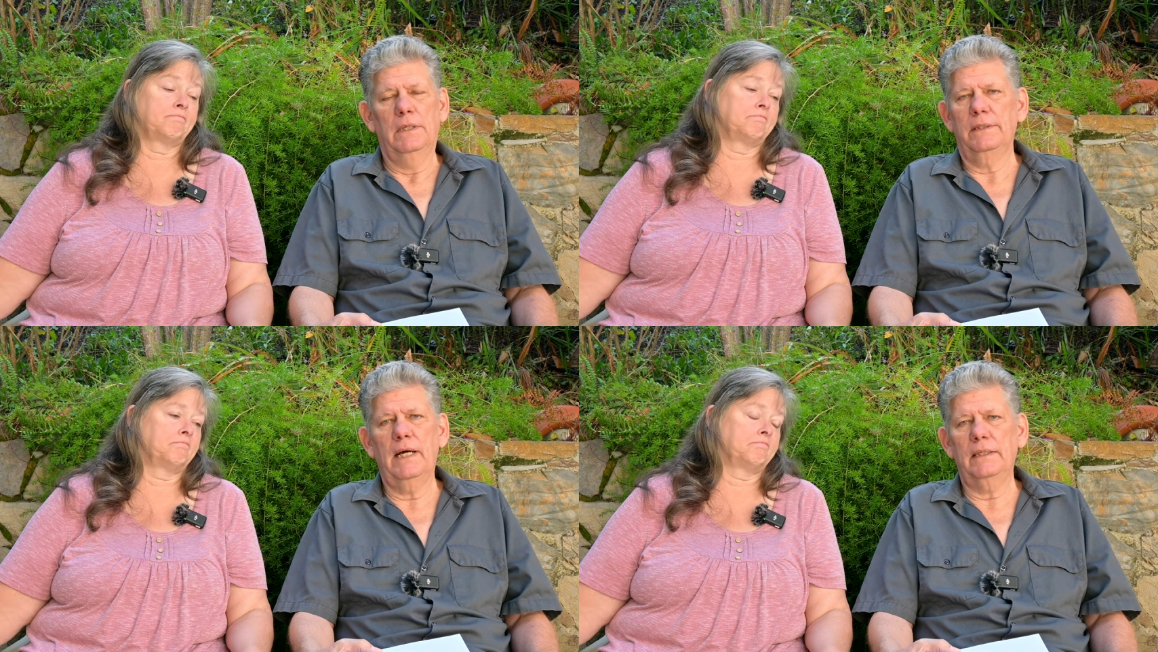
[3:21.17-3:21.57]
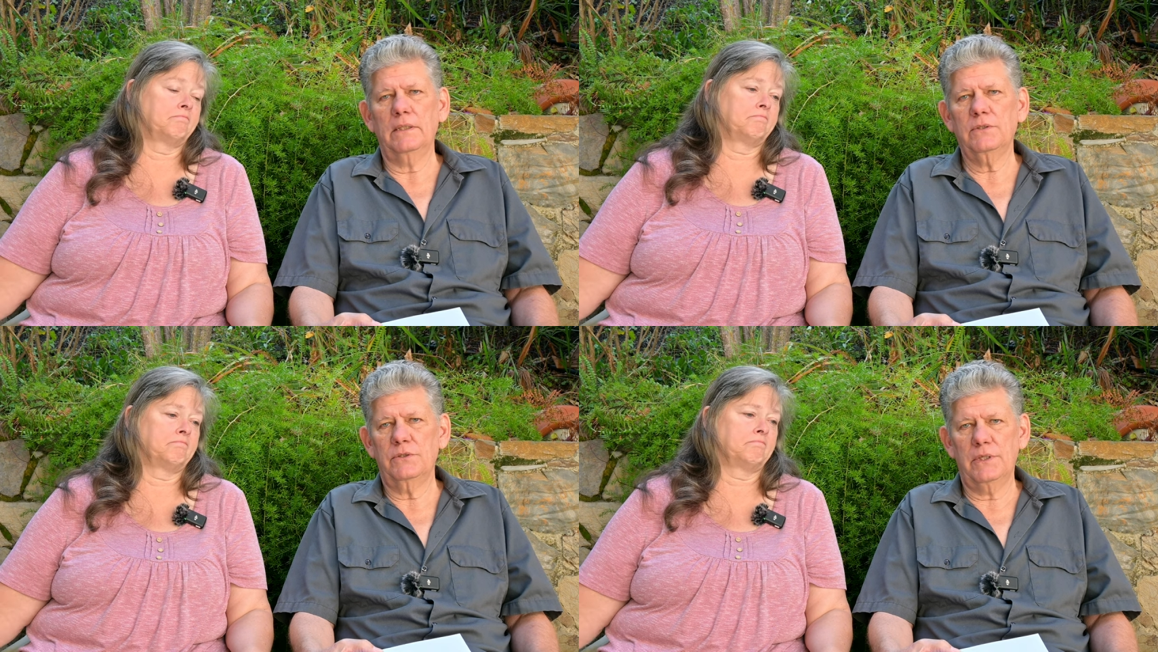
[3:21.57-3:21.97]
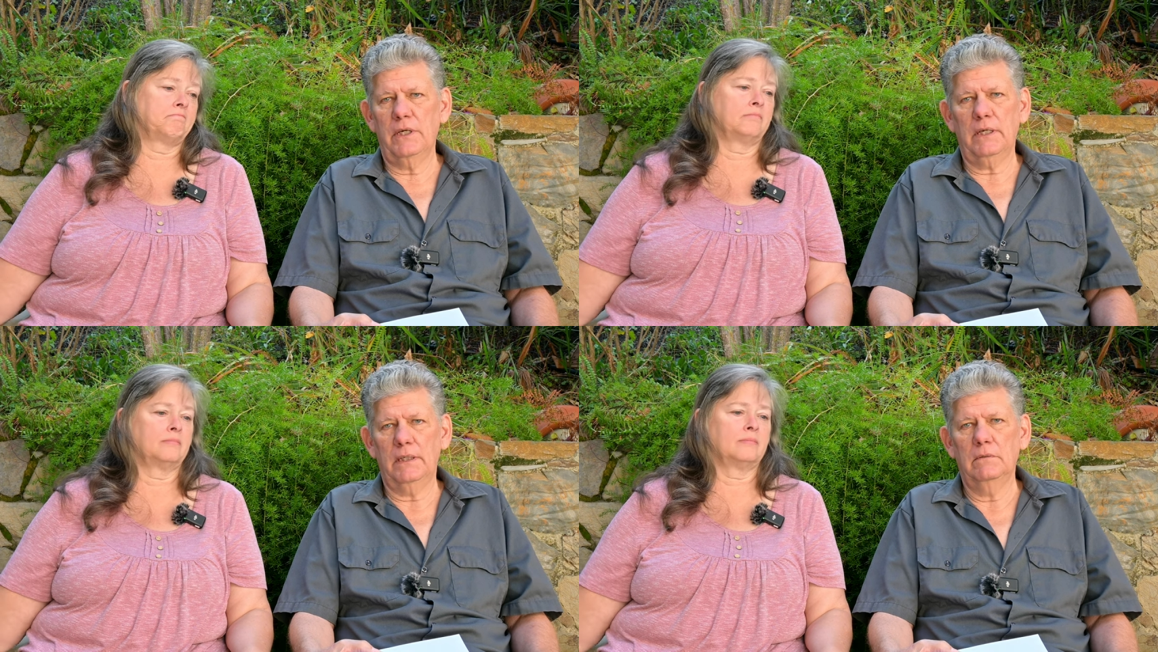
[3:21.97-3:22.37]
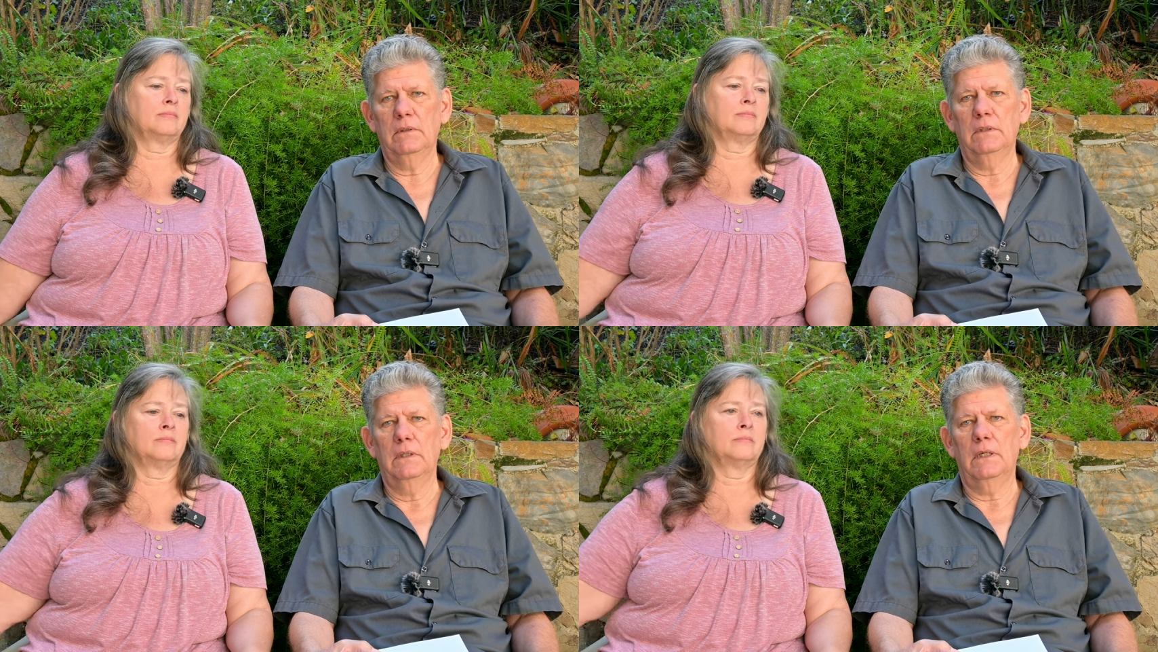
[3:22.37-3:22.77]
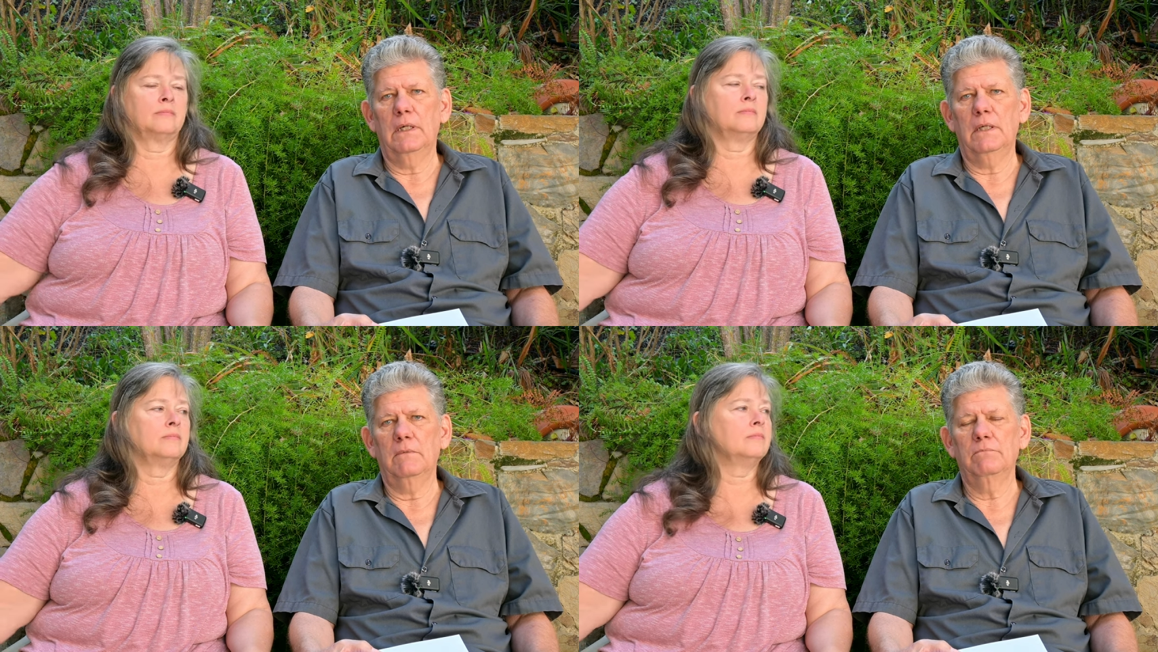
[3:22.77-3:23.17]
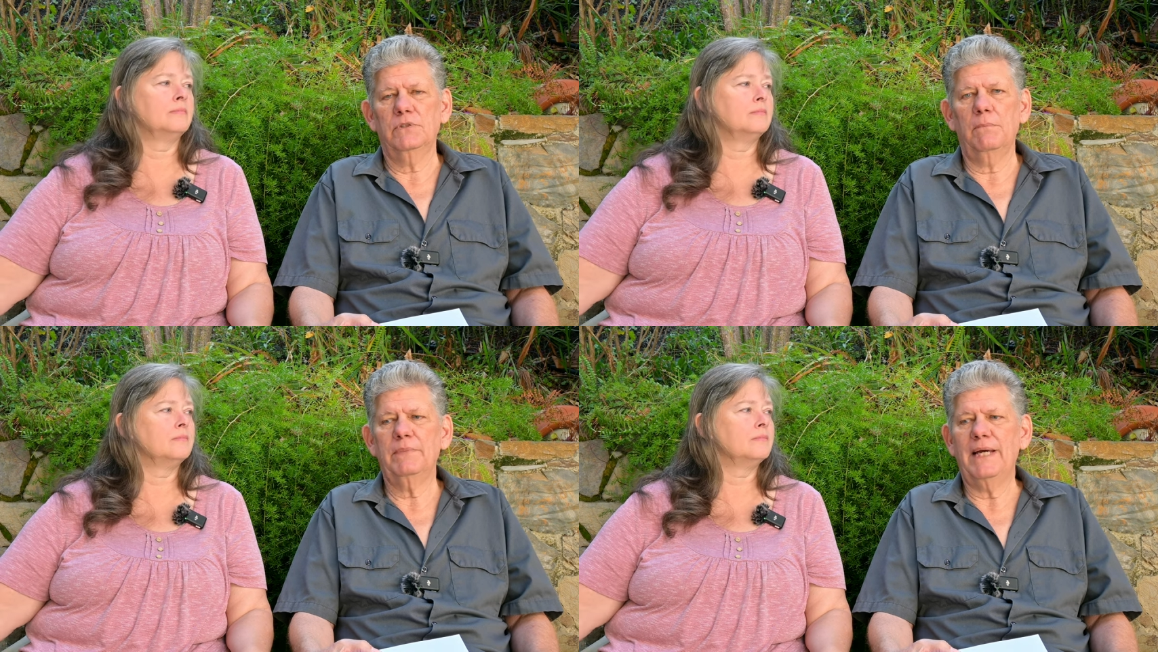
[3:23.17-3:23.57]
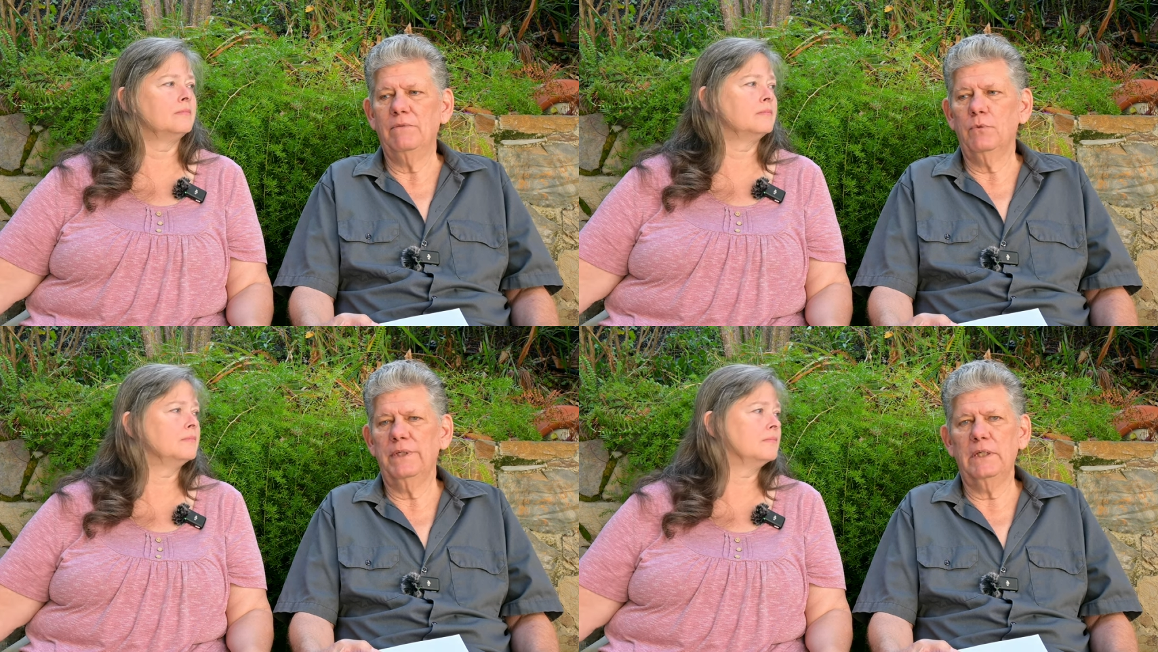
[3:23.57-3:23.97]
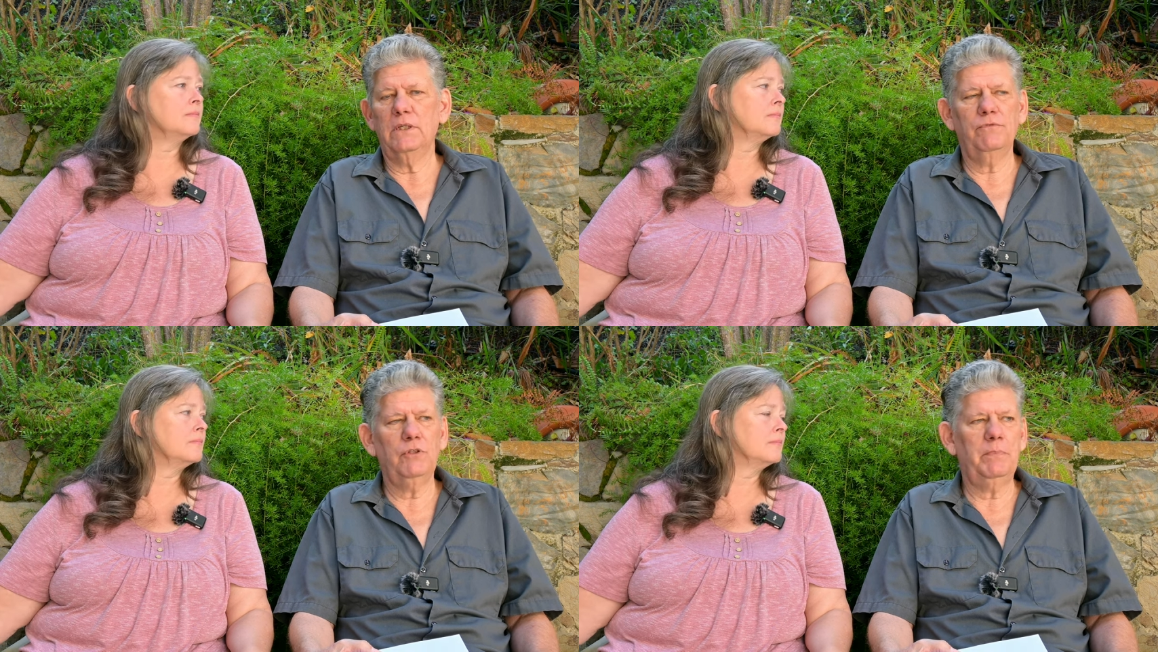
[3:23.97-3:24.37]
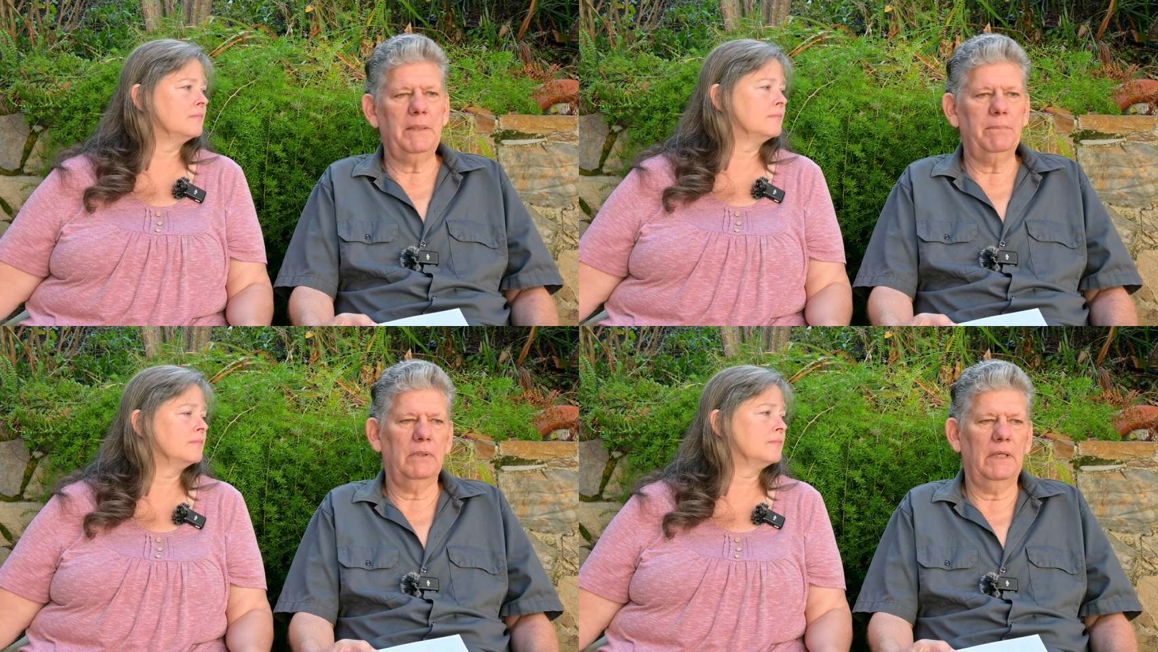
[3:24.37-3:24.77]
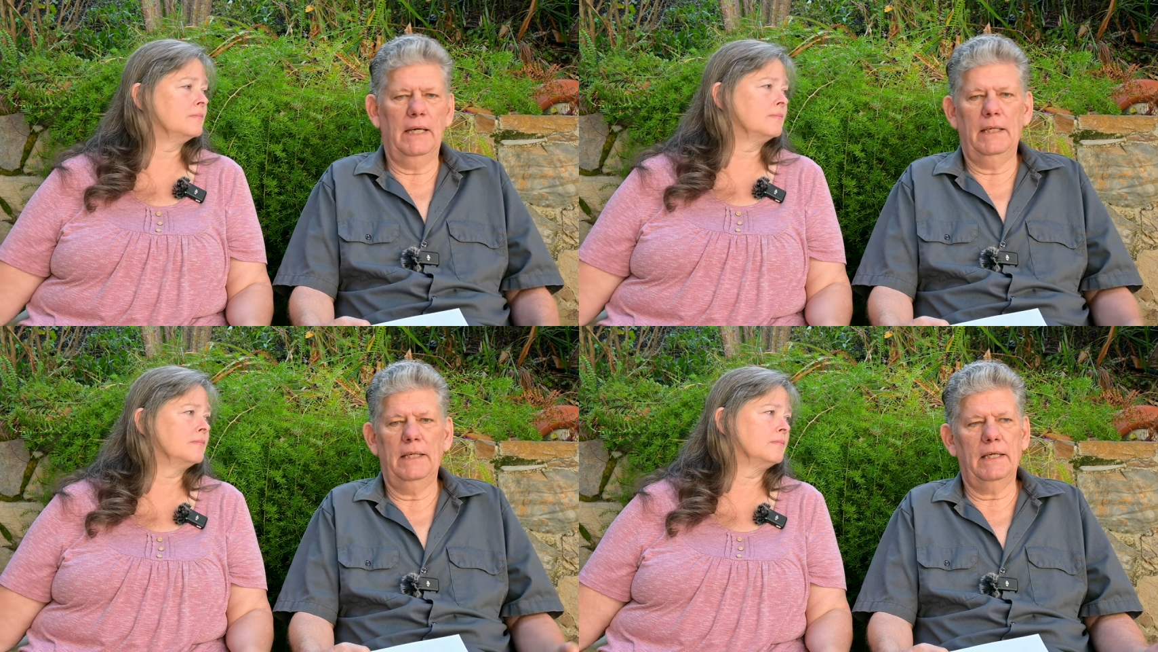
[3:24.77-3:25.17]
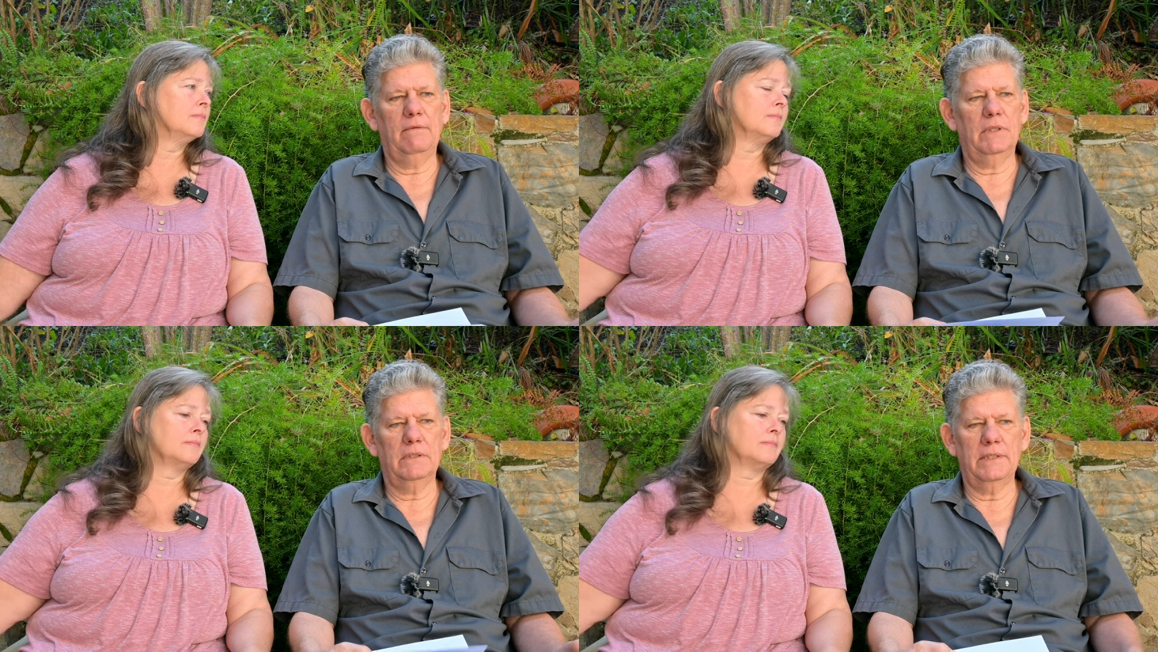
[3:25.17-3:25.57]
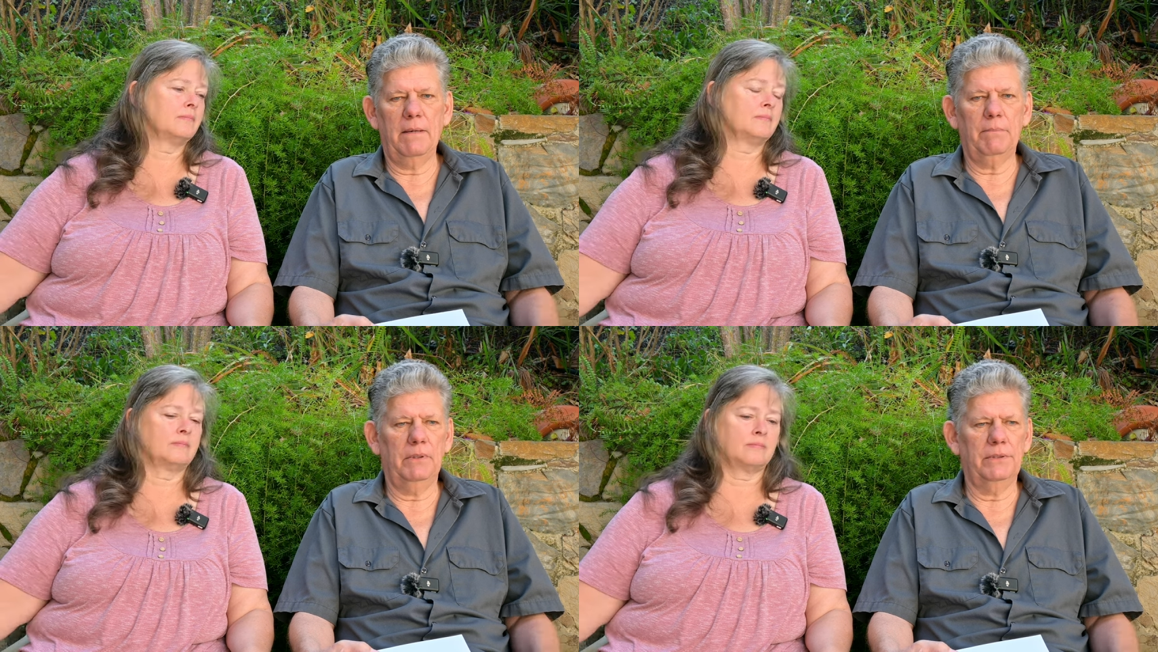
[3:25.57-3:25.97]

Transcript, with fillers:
Speaker 1: Not necessarily. Um, sometimes we interview people, and I give you an example.